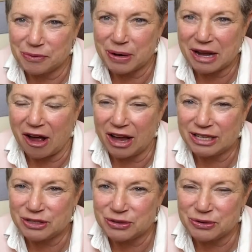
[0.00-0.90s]
when
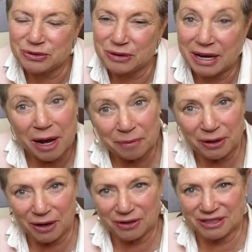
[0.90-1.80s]
I do an
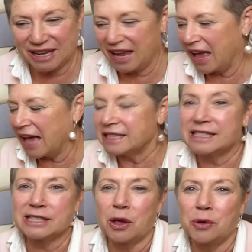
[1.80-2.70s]
upload.
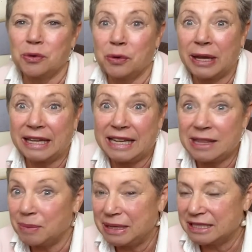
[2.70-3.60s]
So in
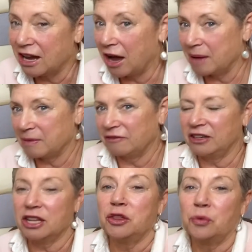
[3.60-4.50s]
the meantime,
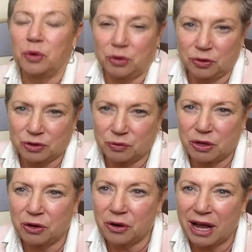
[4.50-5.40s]
flood the world
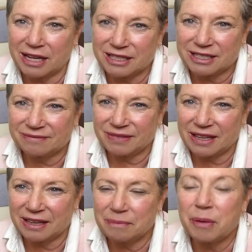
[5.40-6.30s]
with your art.
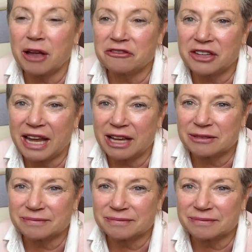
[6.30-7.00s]
Bye for now.